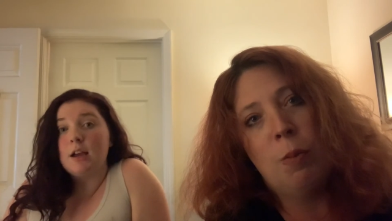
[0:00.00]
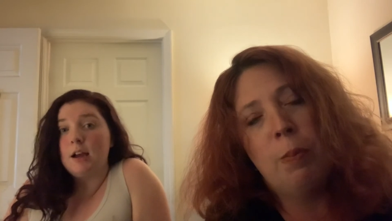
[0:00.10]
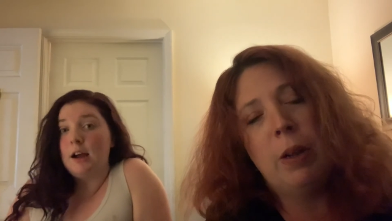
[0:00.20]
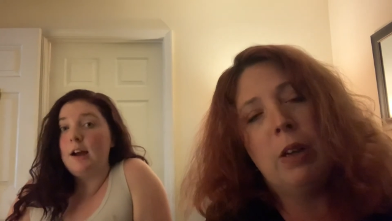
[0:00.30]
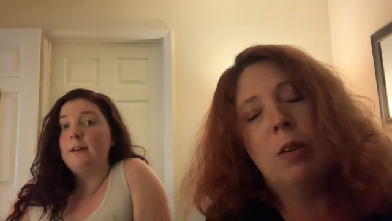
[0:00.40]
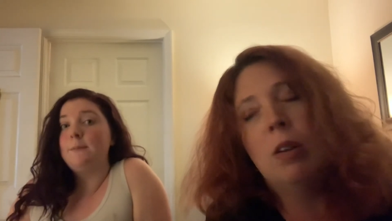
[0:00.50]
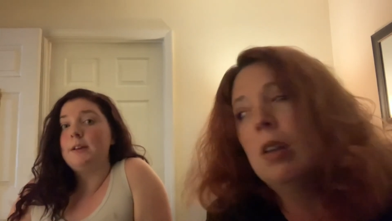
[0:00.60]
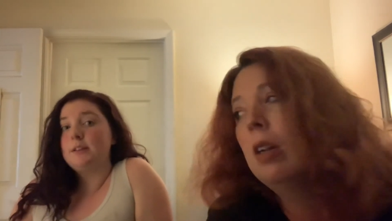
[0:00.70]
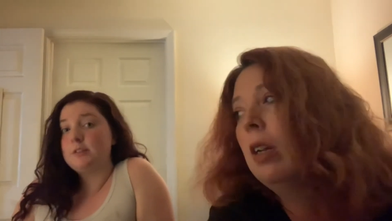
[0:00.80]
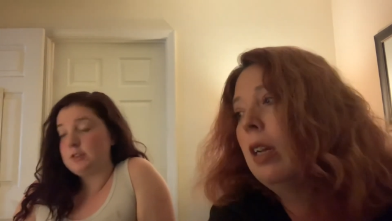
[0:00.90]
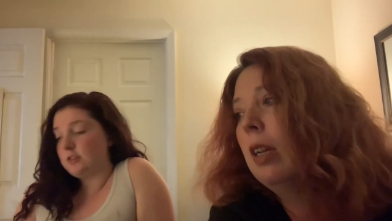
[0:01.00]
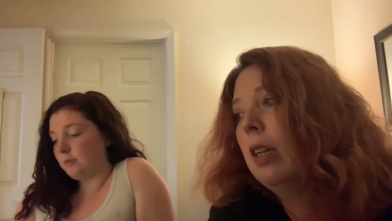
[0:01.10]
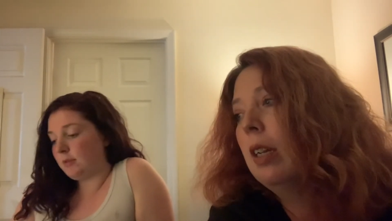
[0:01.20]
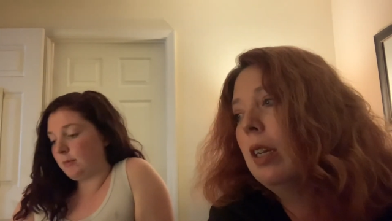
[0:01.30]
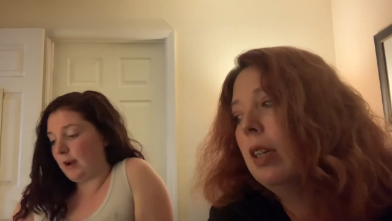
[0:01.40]
Speaker 1: But I'm
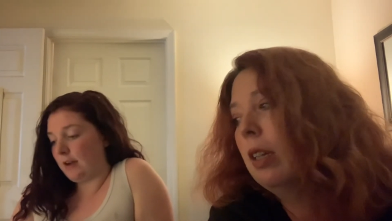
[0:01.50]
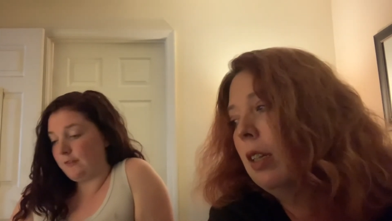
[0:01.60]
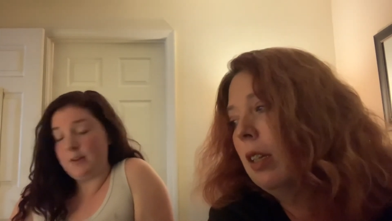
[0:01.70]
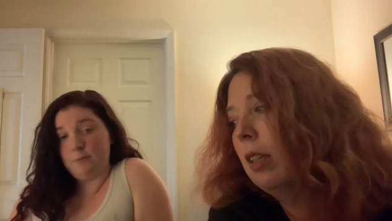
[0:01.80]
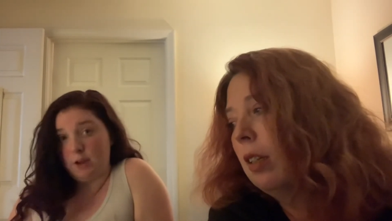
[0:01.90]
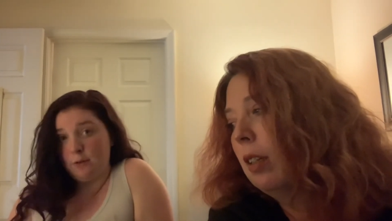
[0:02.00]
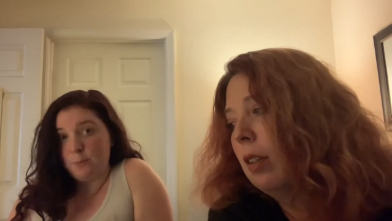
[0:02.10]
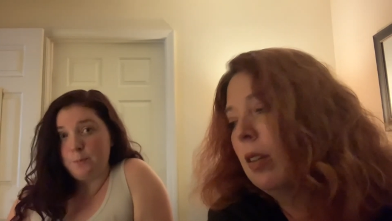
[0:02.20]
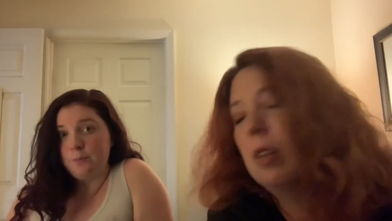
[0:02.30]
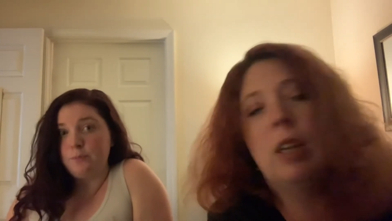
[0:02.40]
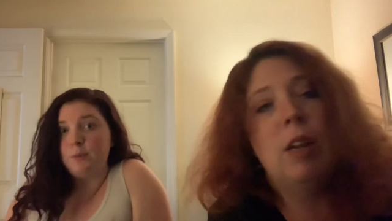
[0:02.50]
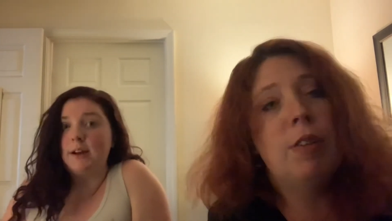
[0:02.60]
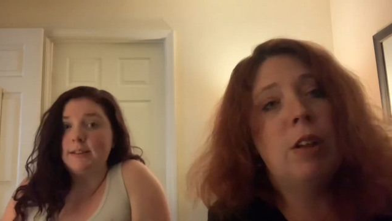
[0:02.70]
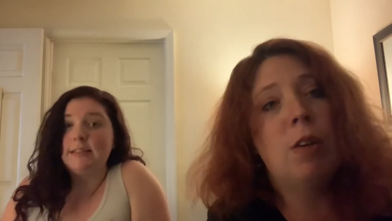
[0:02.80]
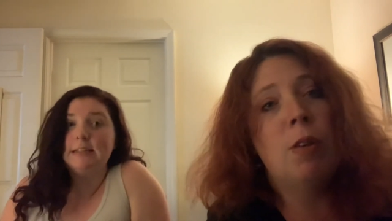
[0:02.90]
extremely proud of him though.
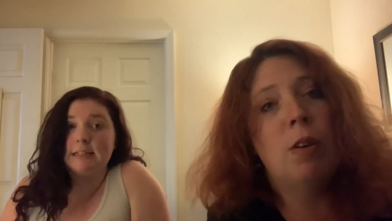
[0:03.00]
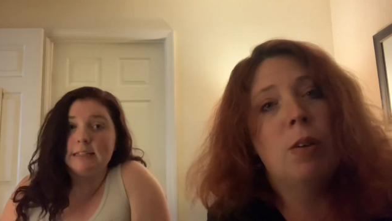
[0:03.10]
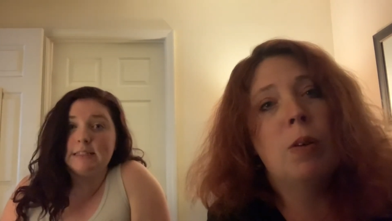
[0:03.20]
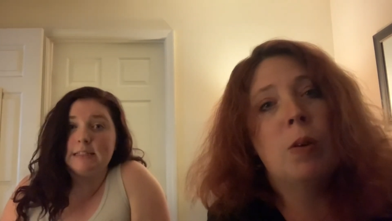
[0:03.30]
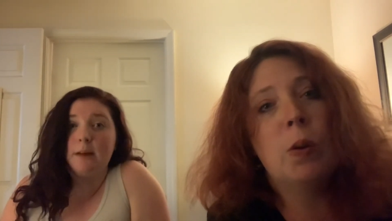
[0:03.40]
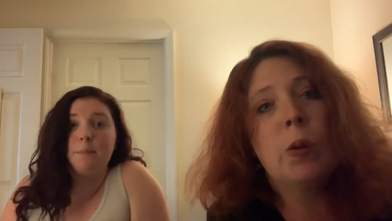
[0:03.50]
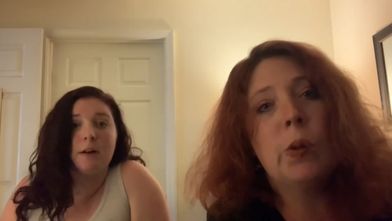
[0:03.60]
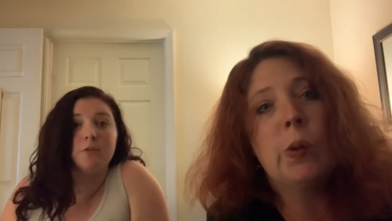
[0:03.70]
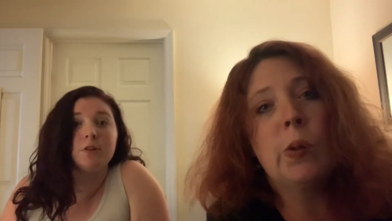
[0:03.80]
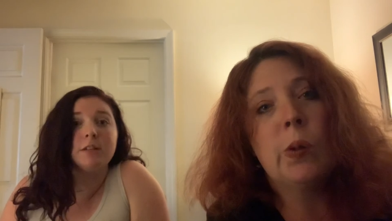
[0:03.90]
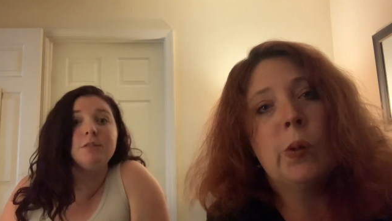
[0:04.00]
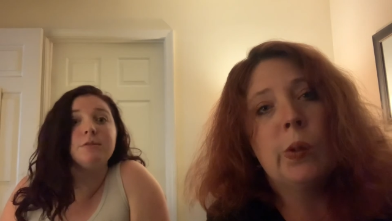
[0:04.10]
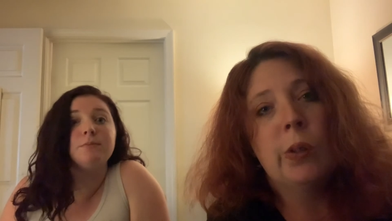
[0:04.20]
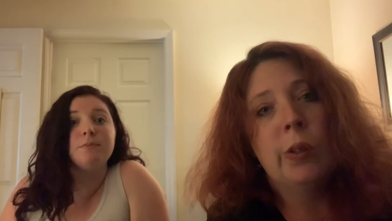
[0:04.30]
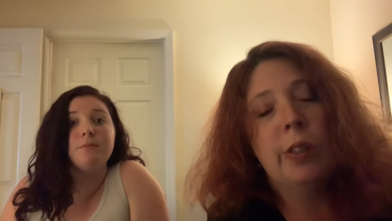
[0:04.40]
Even though he did set boundaries.
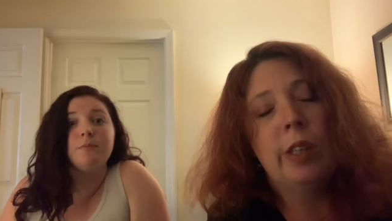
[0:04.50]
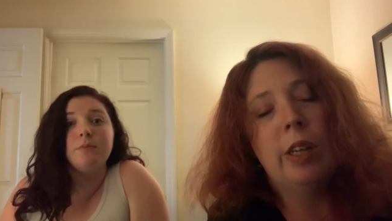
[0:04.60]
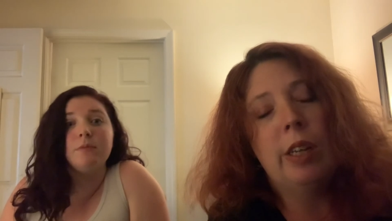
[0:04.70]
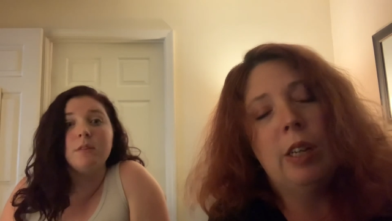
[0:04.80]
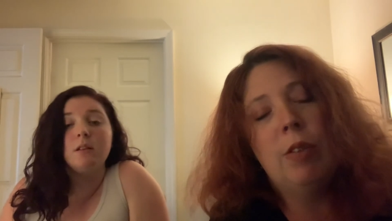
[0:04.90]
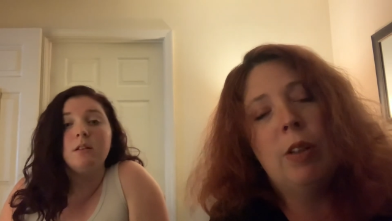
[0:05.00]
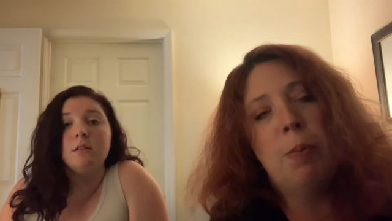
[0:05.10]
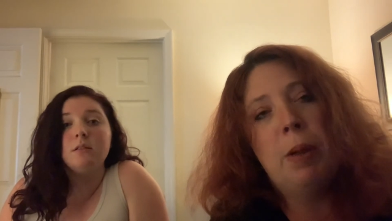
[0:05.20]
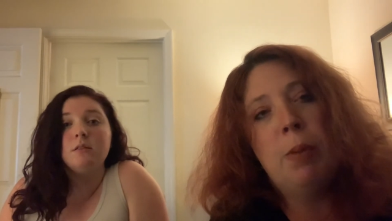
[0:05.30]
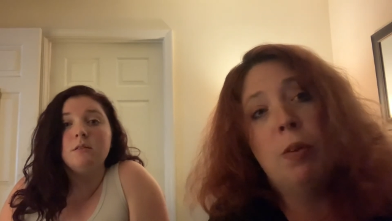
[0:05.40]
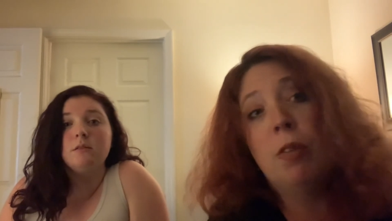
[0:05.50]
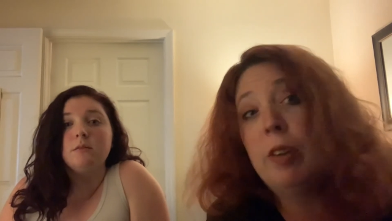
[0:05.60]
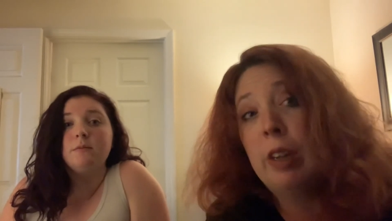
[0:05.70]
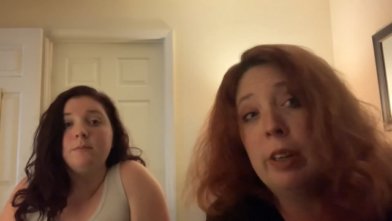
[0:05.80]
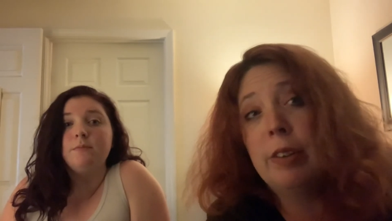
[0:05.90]
Speaker 2: Yeah, even though people have
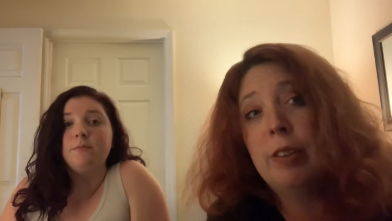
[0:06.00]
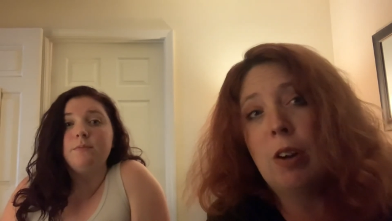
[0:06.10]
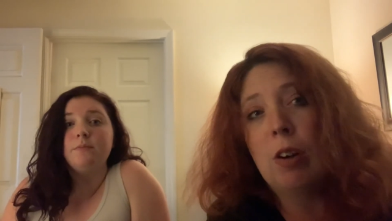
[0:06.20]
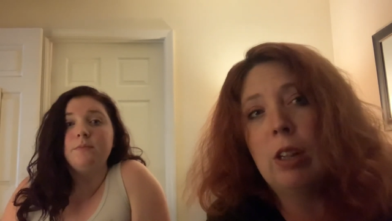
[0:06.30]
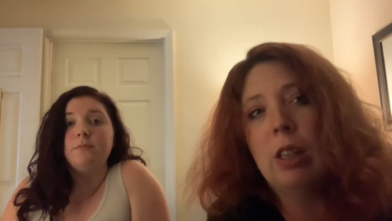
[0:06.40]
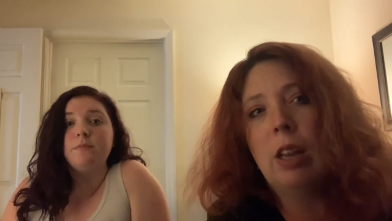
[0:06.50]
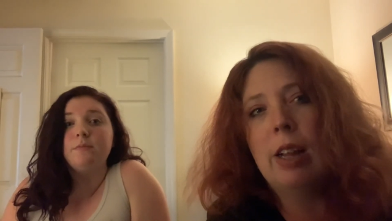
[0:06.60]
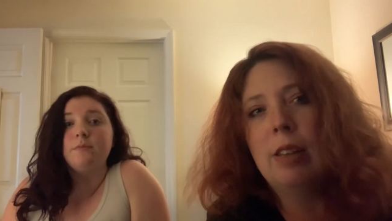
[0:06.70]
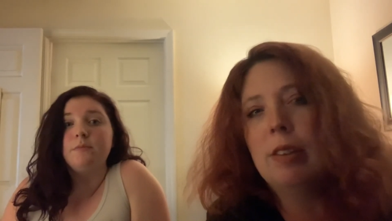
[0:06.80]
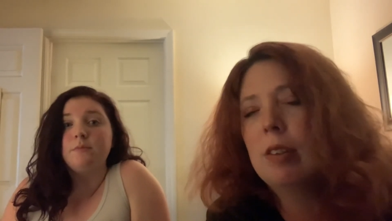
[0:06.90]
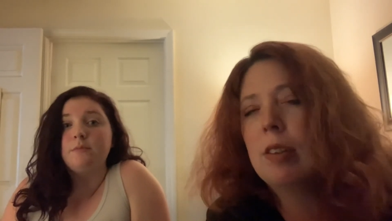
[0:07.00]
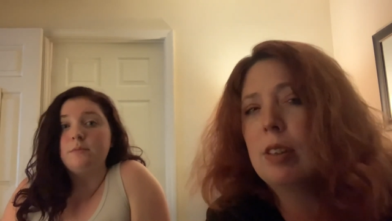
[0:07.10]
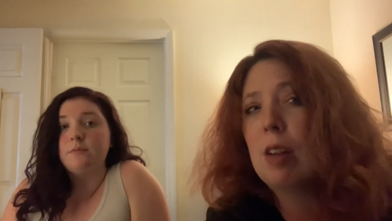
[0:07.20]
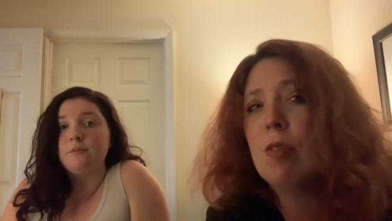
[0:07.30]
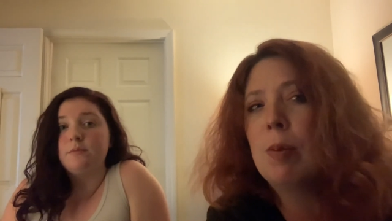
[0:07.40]
done us dirty the last
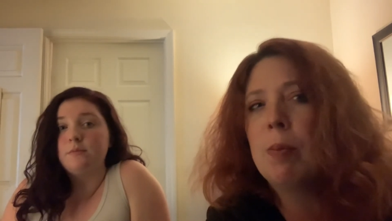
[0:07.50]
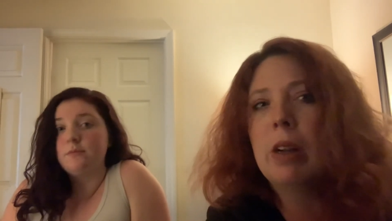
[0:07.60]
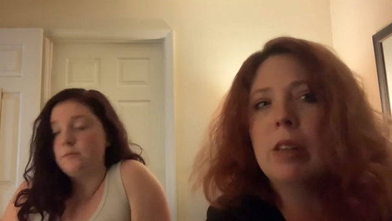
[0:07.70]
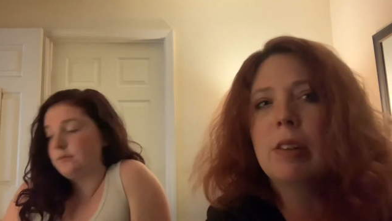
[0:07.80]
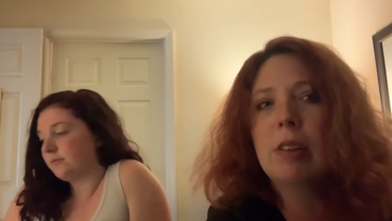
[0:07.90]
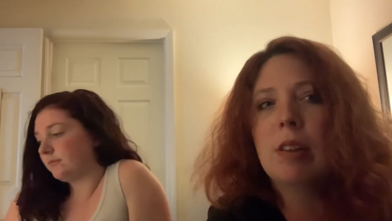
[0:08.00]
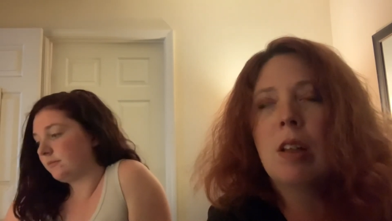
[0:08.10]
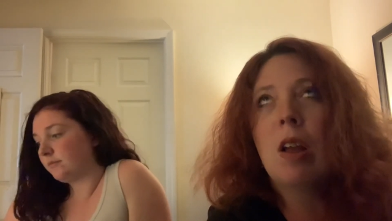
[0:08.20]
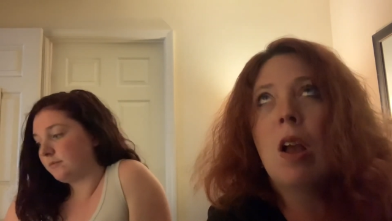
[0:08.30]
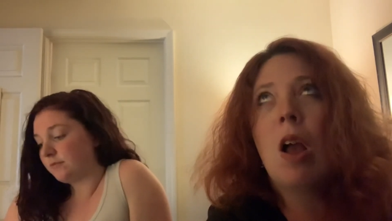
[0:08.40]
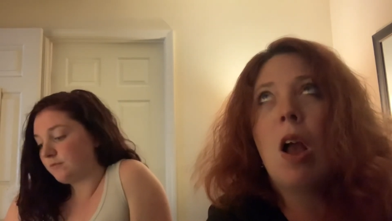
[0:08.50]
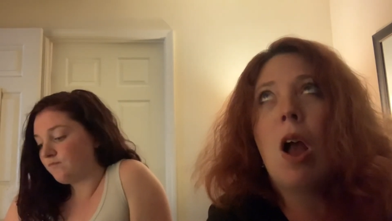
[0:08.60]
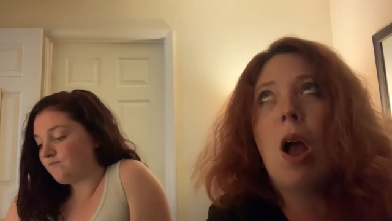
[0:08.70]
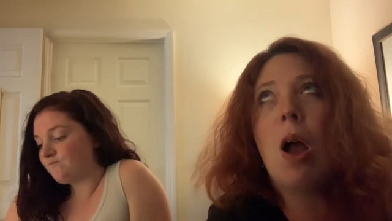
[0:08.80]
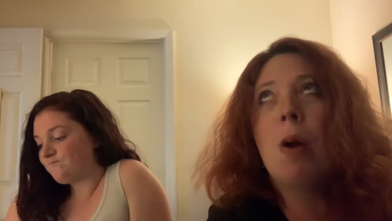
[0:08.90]
seven months,
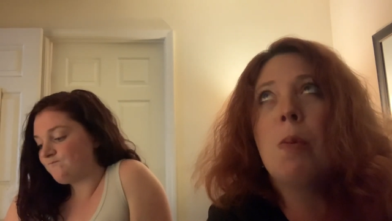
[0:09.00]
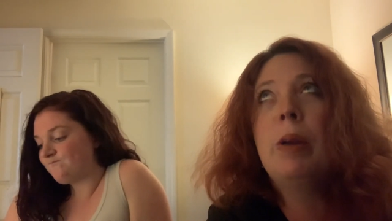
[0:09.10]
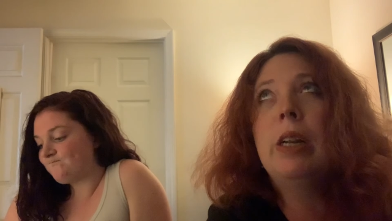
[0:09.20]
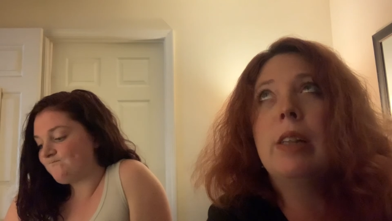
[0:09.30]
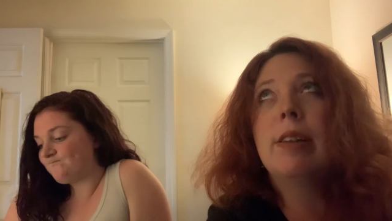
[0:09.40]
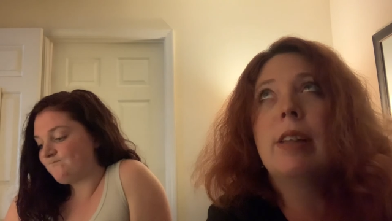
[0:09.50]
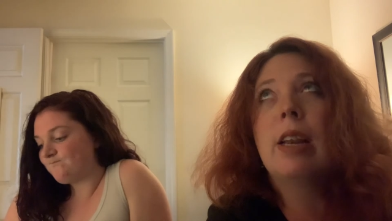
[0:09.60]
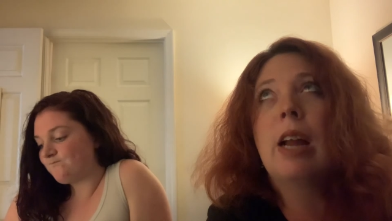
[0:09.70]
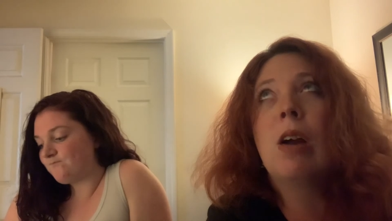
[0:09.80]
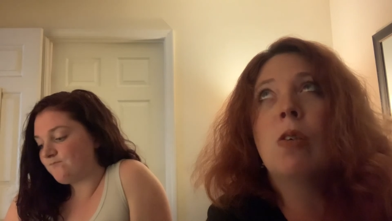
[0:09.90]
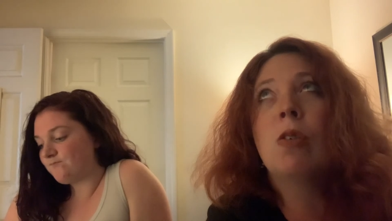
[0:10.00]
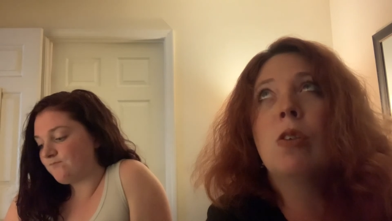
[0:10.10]
um, we didn't set out